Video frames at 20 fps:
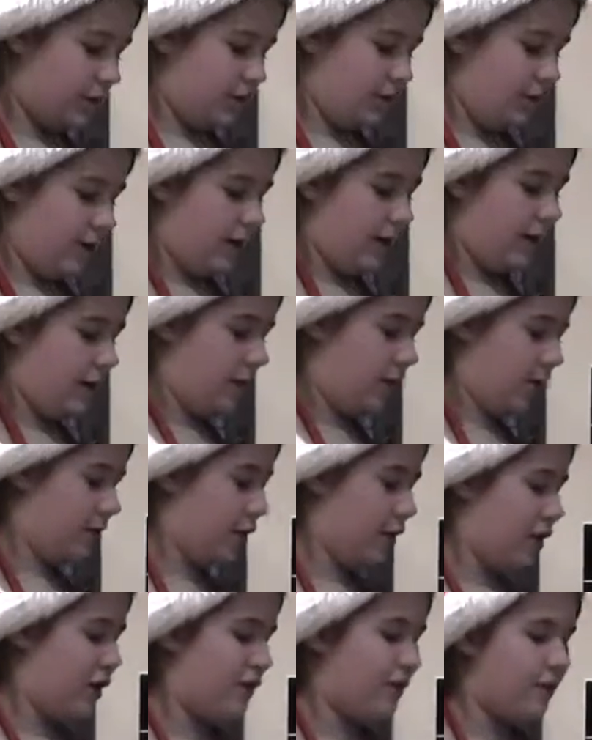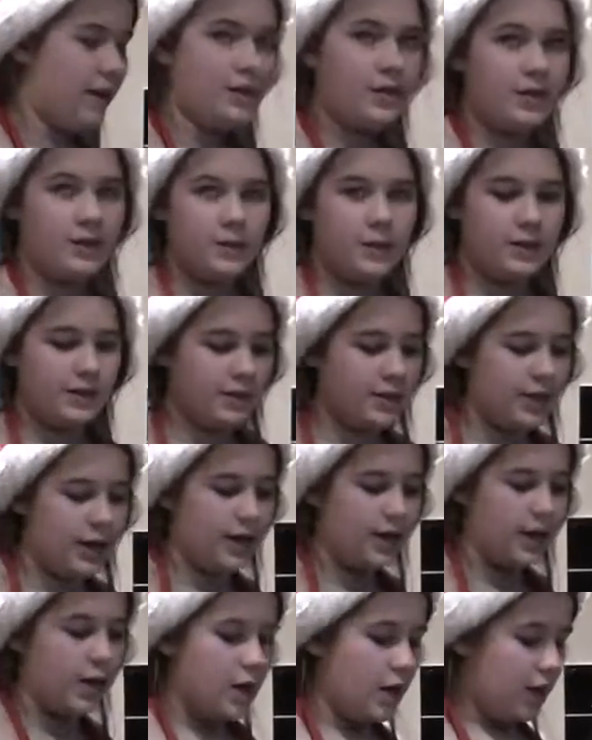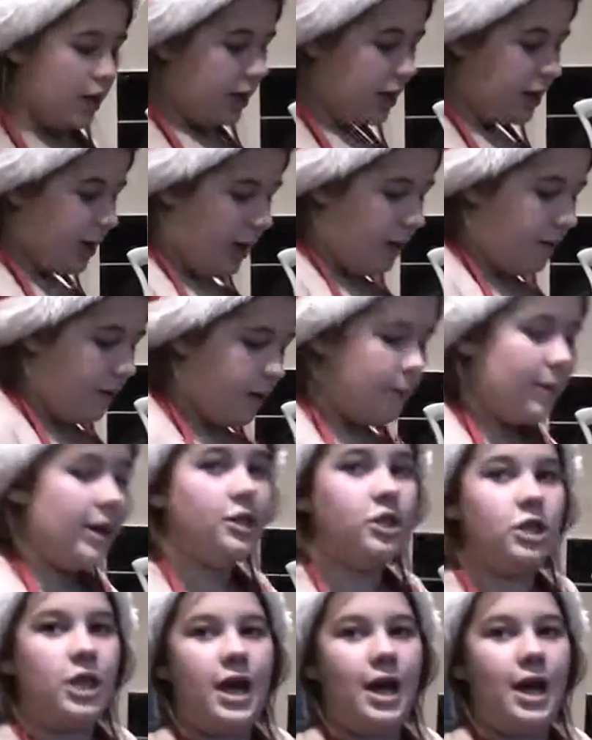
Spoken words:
it's very good. So you leave that to one side. You now want to measure